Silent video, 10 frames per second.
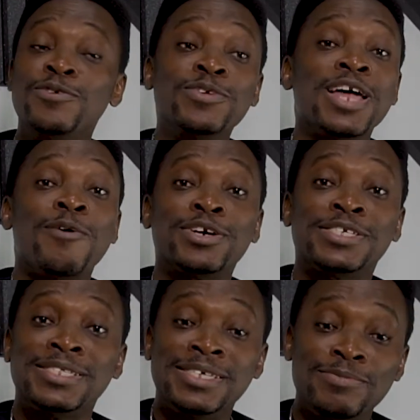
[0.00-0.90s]
know that what
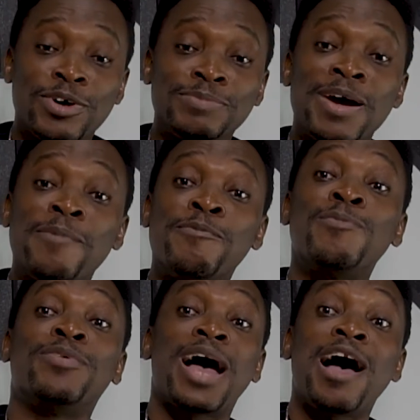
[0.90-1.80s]
she did was, my
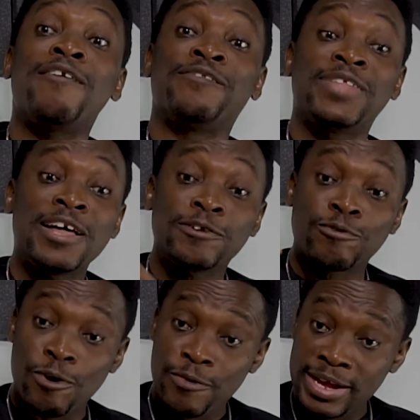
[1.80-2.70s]
mom, after
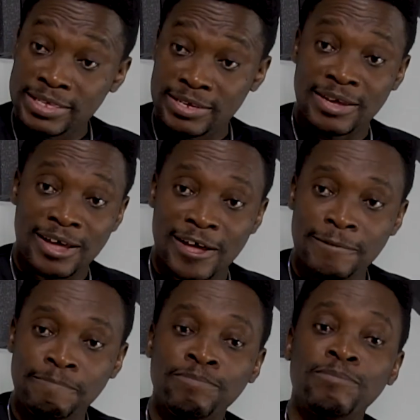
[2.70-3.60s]
correcting
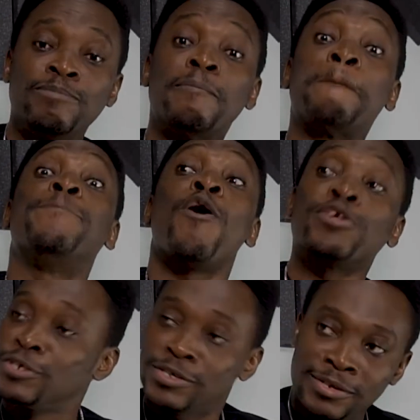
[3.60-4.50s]
her,
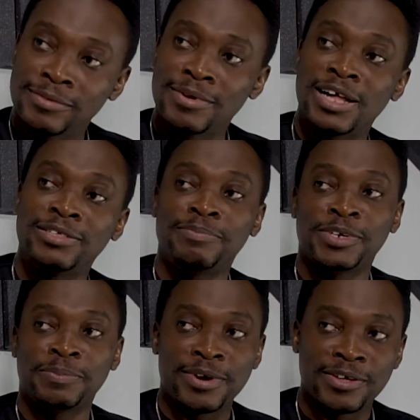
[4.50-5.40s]
bought
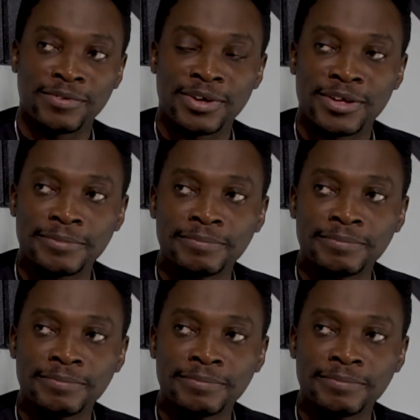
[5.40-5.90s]
antiperspirant for her.